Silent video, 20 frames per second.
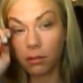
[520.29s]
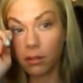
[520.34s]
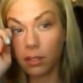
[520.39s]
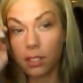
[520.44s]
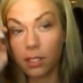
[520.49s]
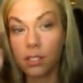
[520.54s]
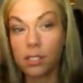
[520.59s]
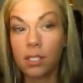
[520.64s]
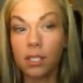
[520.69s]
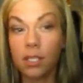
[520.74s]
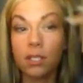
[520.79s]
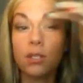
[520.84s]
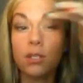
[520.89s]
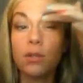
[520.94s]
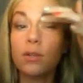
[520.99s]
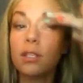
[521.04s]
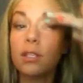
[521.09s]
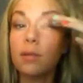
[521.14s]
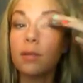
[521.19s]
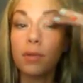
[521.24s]

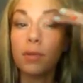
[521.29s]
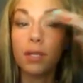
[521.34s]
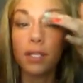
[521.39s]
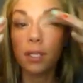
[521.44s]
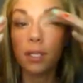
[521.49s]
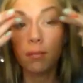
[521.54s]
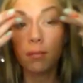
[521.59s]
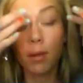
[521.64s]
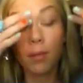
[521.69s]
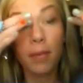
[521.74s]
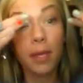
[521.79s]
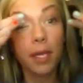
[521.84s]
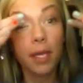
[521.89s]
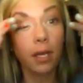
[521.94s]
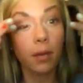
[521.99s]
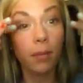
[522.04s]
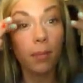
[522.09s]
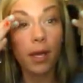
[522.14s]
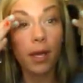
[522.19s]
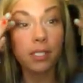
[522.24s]
continually blending my
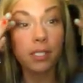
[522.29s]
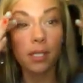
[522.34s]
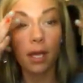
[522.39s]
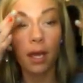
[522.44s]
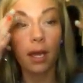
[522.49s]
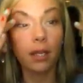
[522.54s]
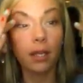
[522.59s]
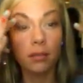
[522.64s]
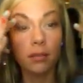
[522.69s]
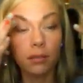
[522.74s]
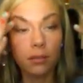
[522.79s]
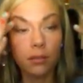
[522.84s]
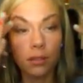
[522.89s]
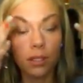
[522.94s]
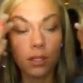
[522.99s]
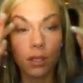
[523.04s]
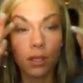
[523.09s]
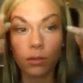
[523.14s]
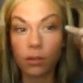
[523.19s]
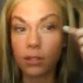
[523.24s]
makeup as I,
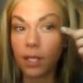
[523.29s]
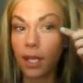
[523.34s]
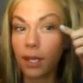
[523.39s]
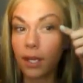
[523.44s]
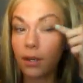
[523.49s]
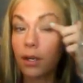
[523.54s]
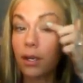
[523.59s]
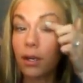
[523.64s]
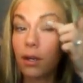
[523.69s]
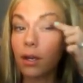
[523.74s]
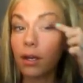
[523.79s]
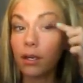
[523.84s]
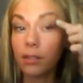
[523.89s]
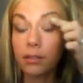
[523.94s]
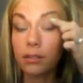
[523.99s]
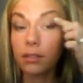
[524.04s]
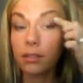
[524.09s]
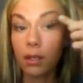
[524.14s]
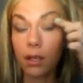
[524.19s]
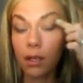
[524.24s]
layer it on.